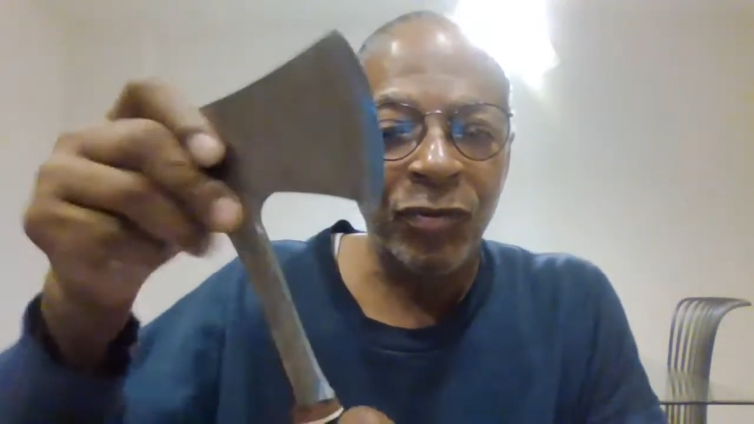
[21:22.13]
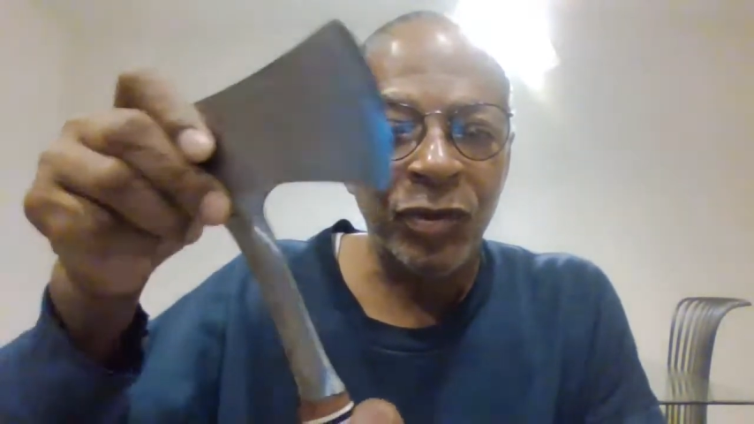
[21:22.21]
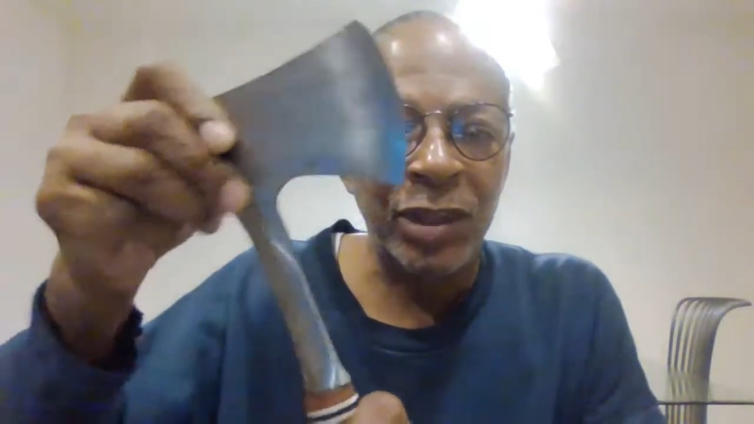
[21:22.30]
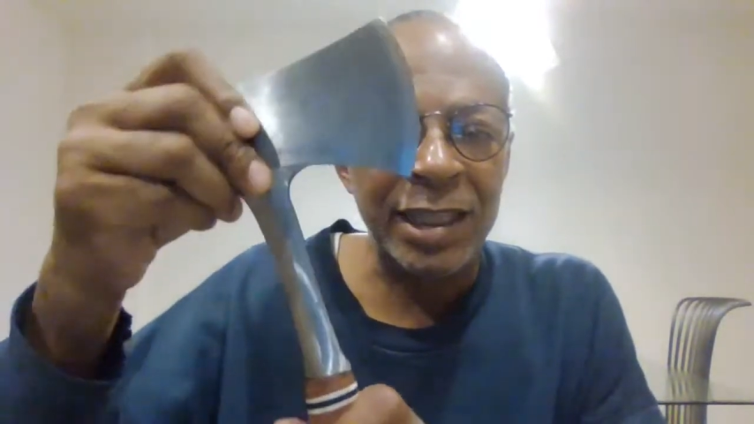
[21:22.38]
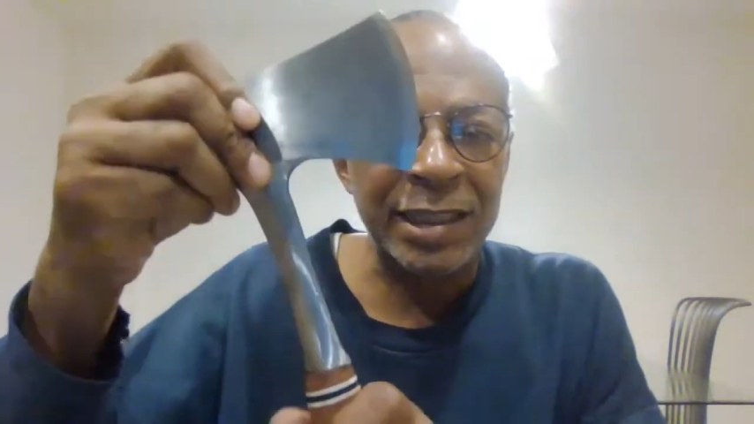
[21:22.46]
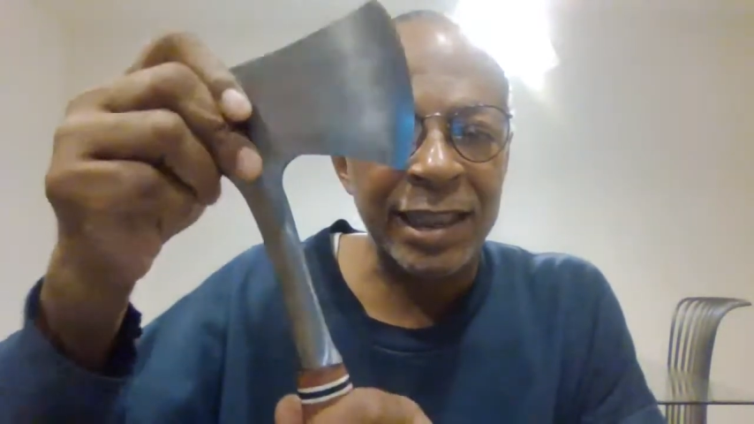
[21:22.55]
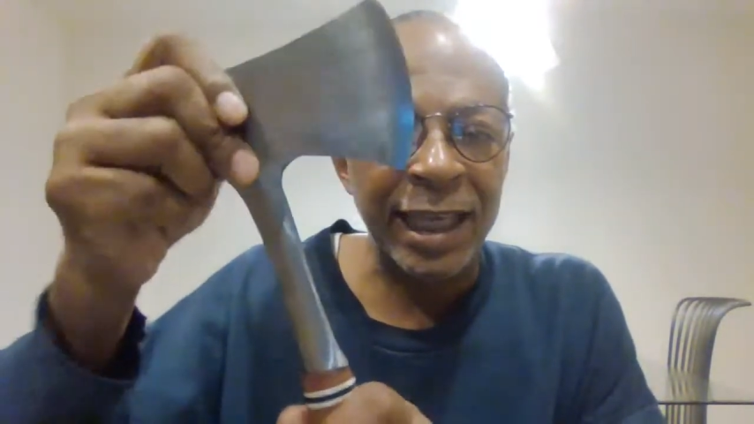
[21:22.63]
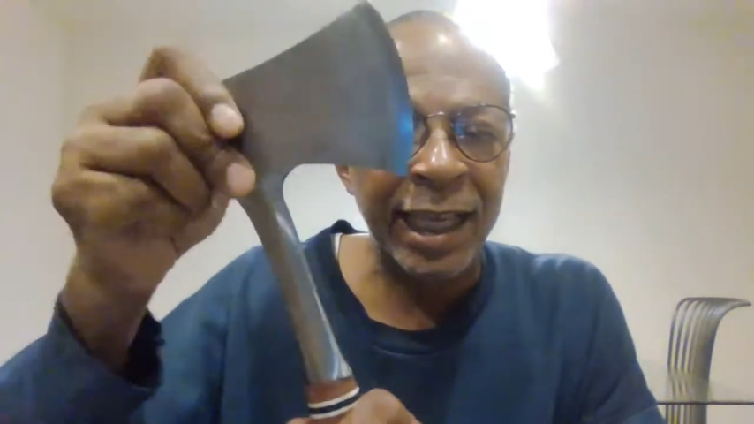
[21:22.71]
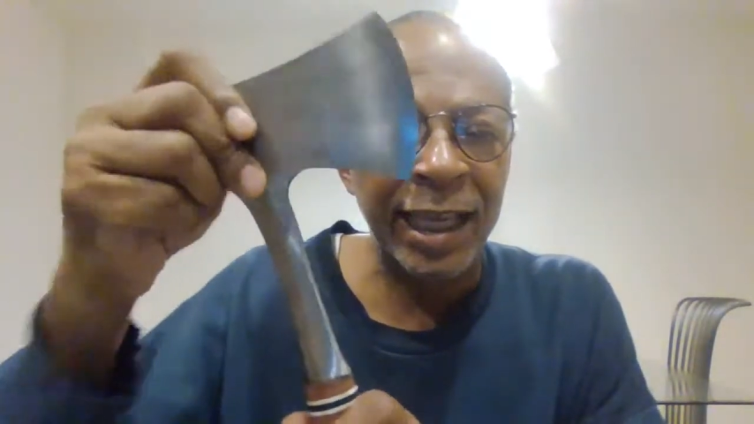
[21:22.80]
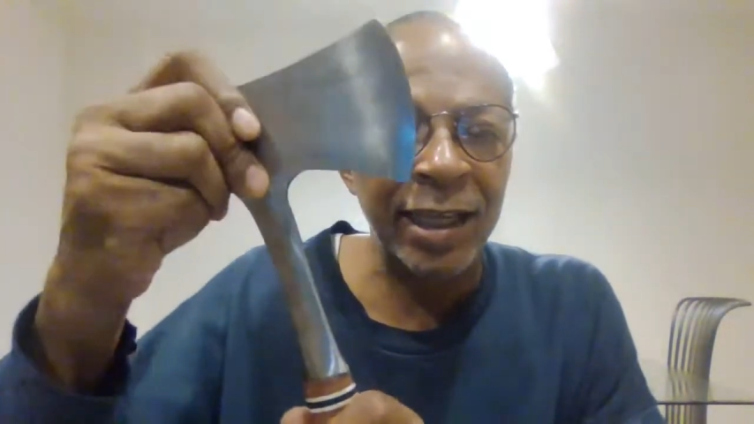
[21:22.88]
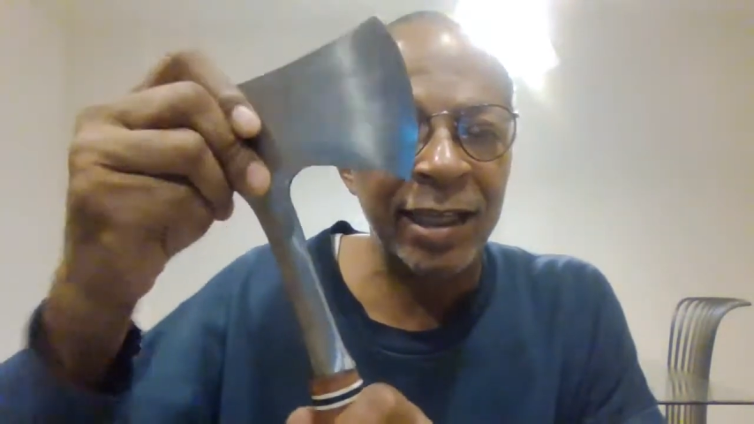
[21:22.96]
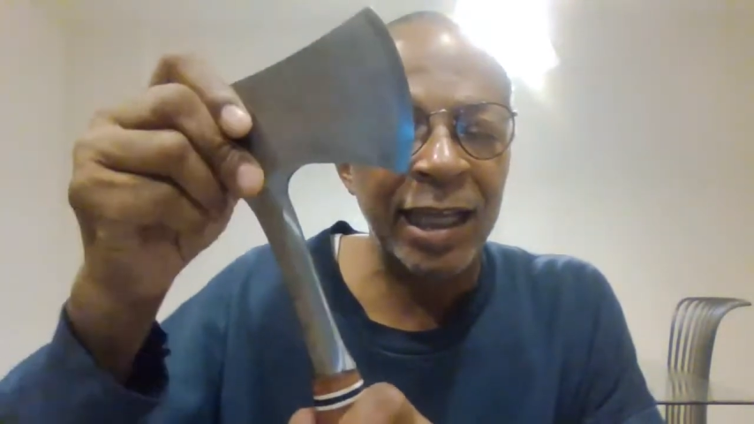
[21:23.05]
this
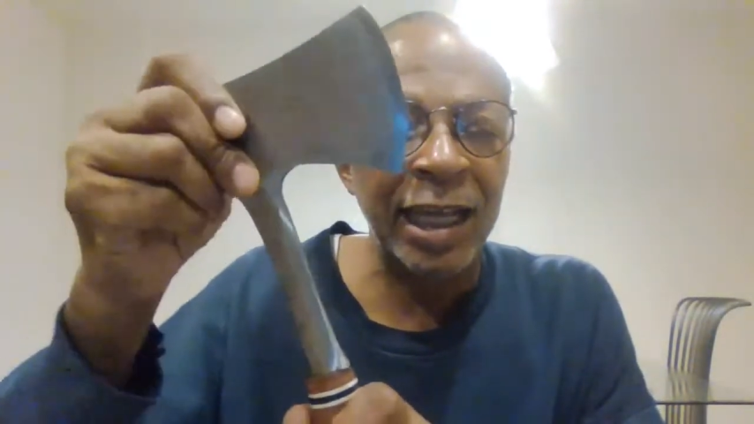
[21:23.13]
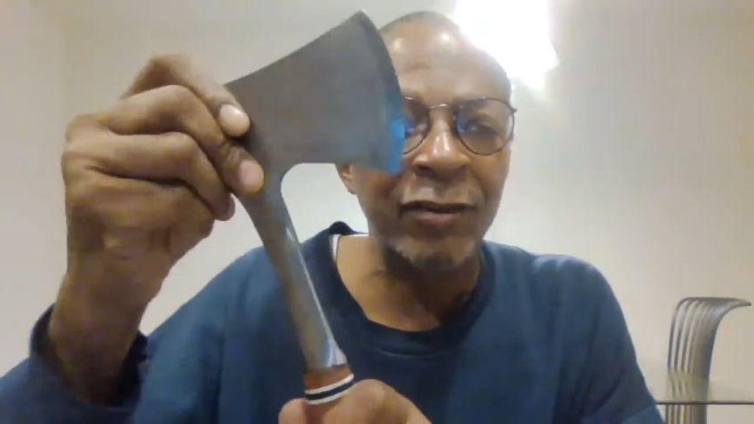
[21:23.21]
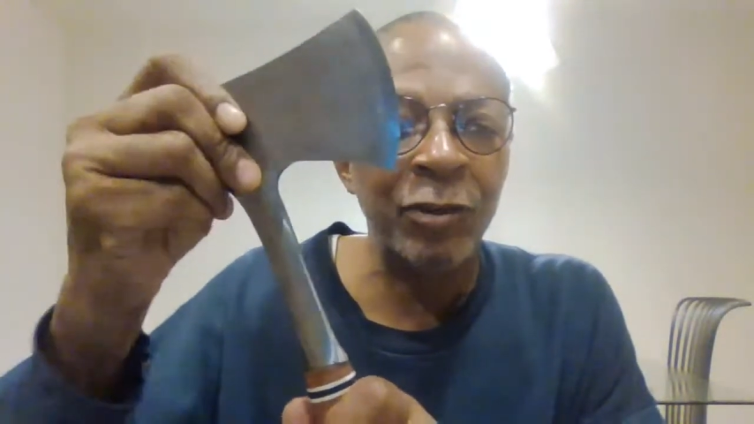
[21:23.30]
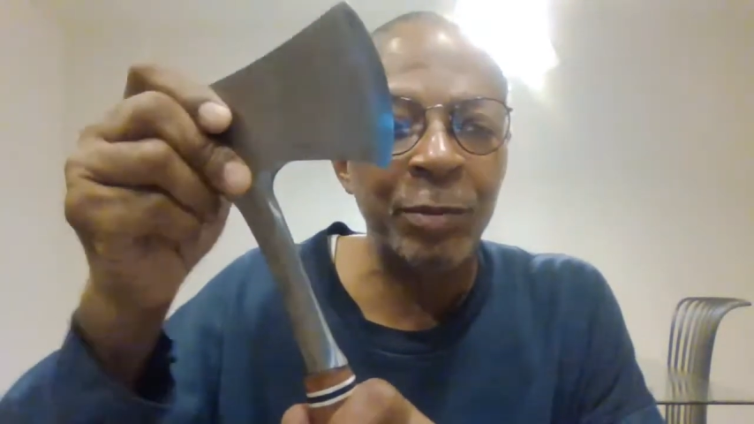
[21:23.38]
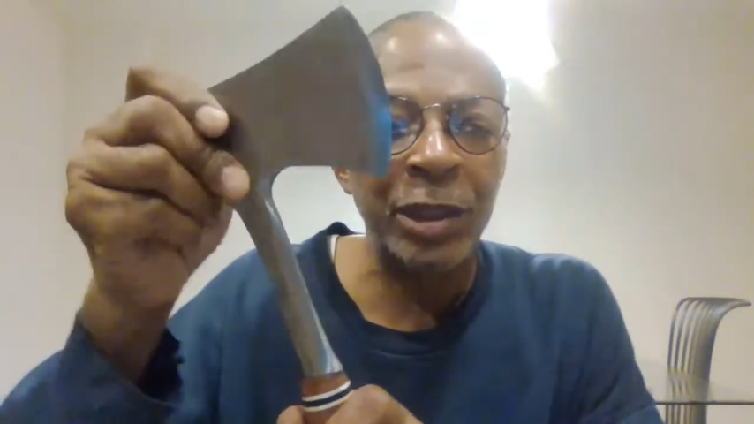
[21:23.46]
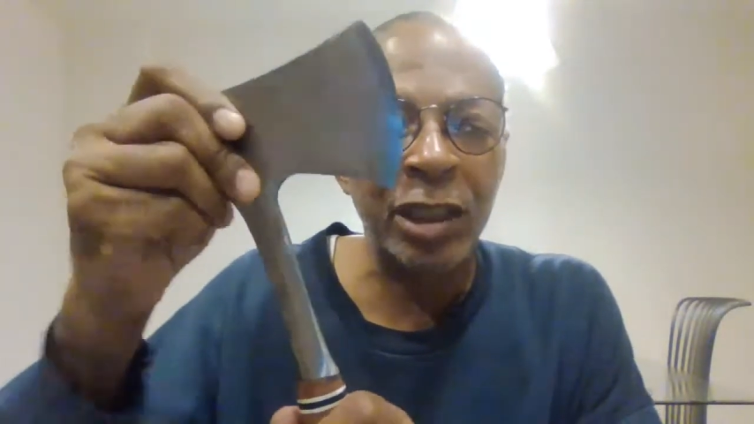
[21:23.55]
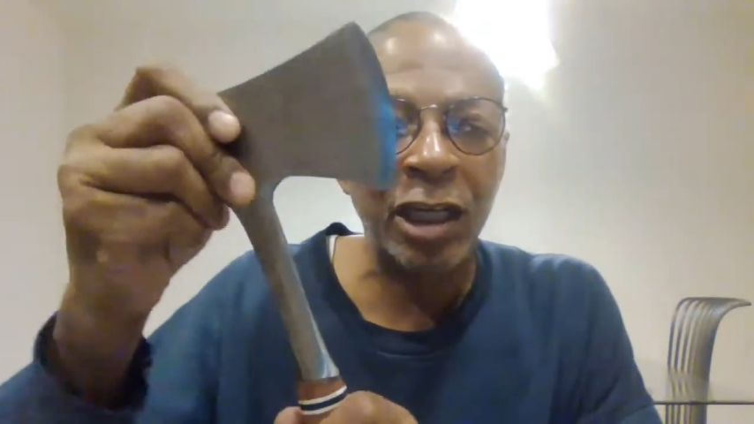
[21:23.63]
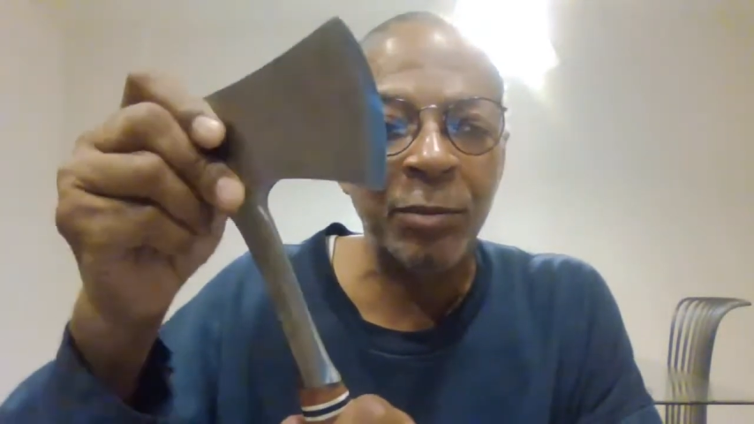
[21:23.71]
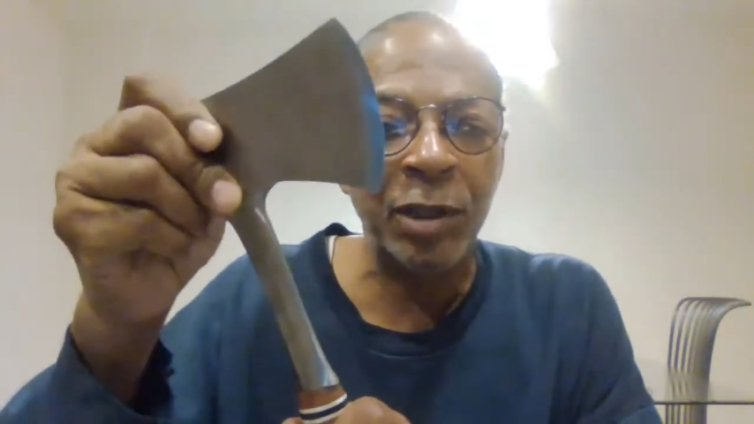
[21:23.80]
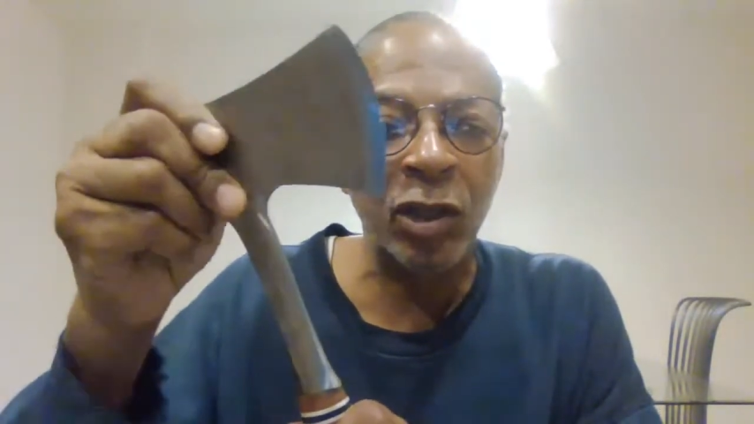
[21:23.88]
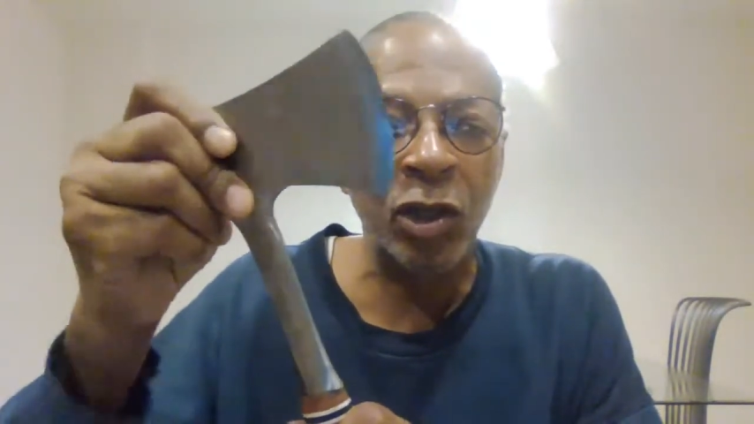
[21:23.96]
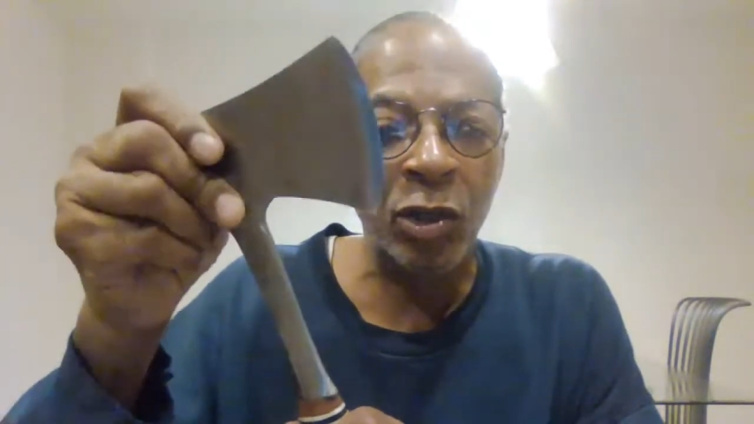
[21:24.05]
head ever
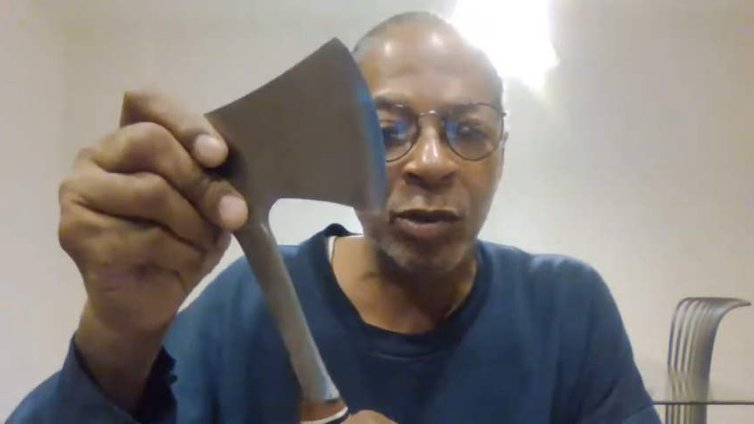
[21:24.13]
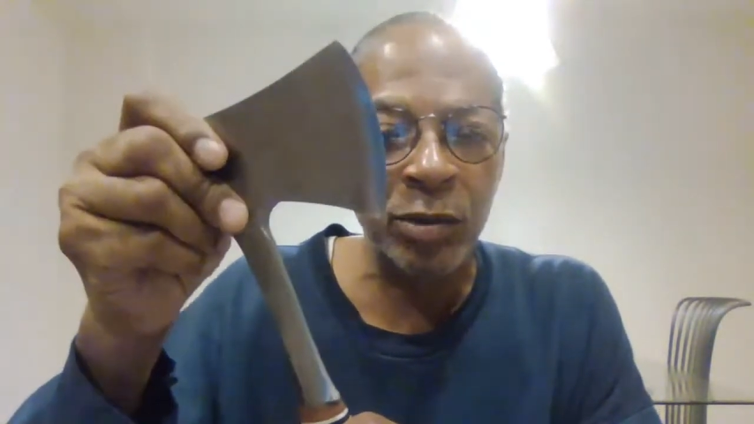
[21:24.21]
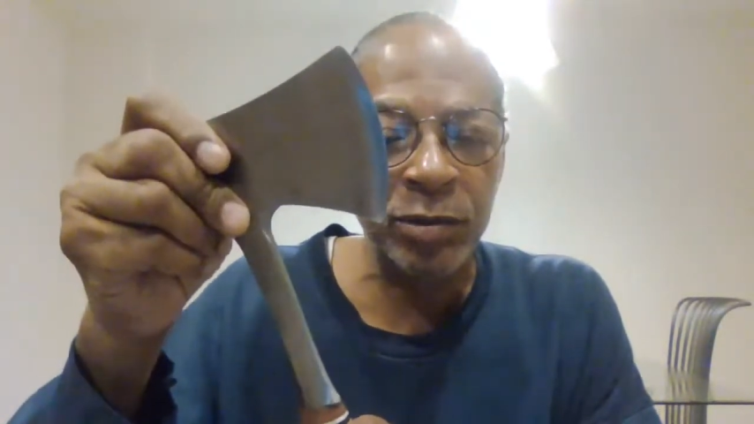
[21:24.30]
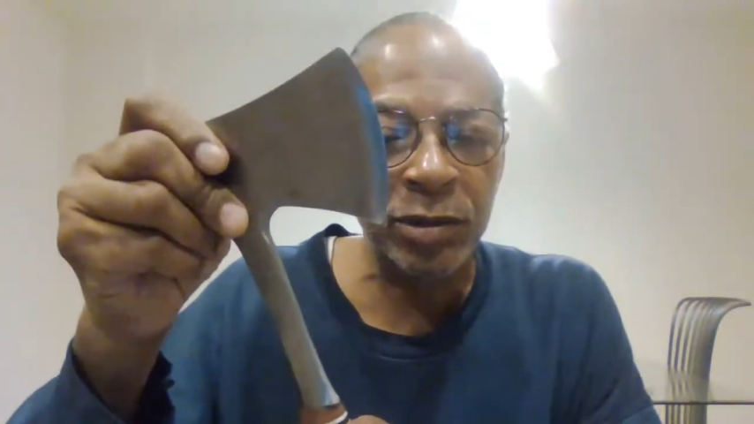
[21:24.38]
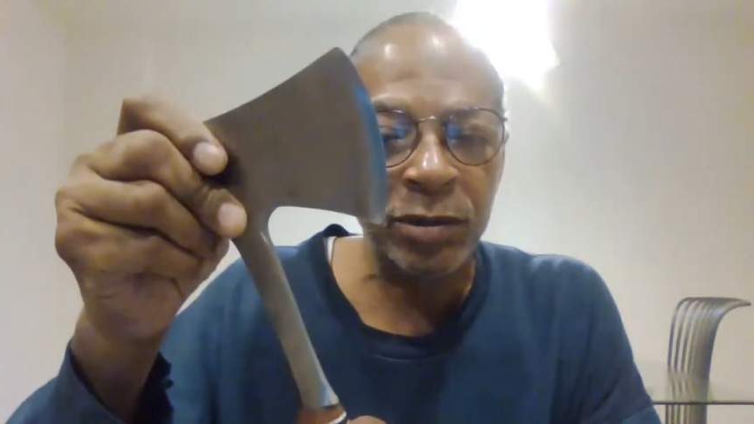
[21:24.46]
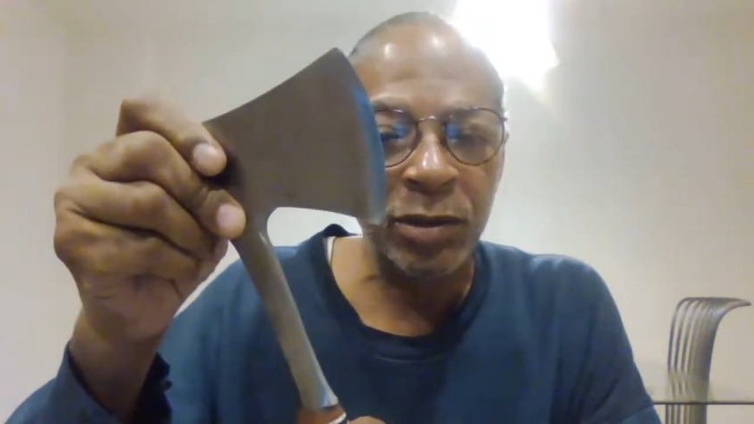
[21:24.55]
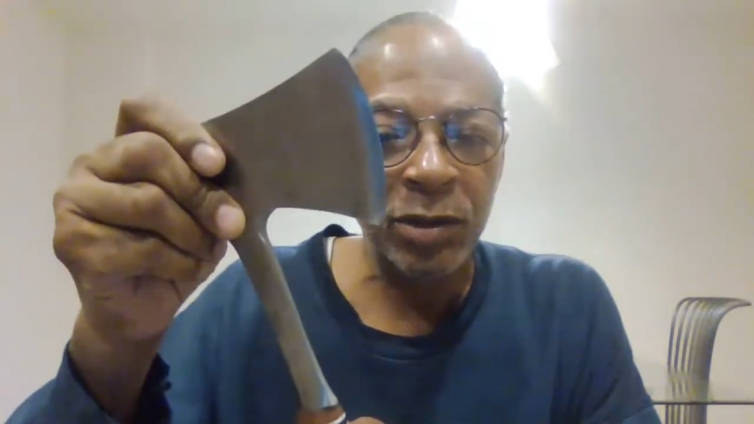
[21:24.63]
becoming loose.